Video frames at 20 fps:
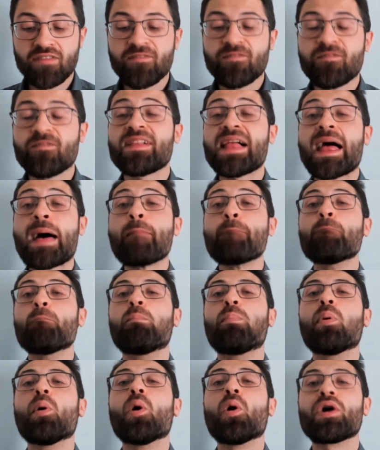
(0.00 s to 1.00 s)

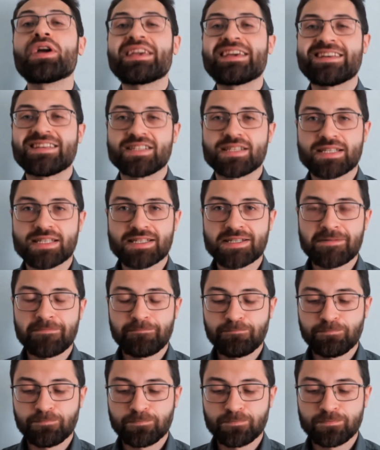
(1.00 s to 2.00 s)

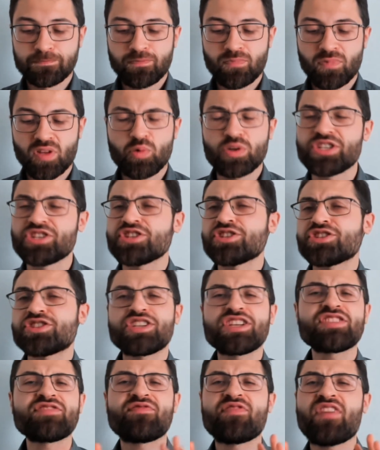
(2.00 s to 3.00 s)
flamboyance, which is
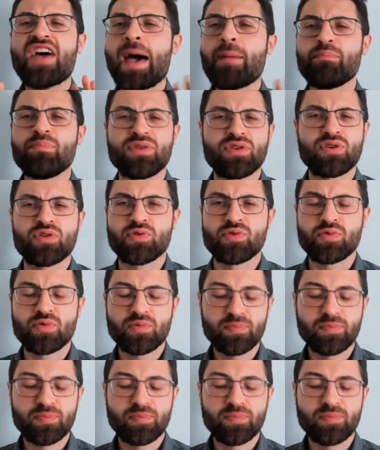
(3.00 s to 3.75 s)
just fabulous.